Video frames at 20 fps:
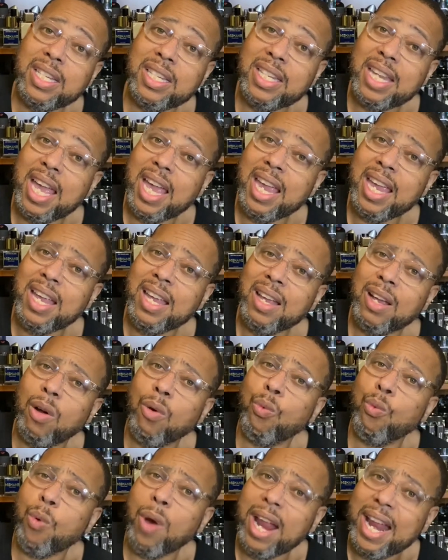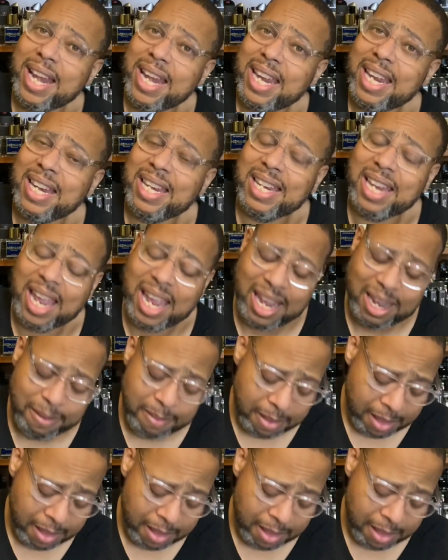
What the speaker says: day, a rainy day.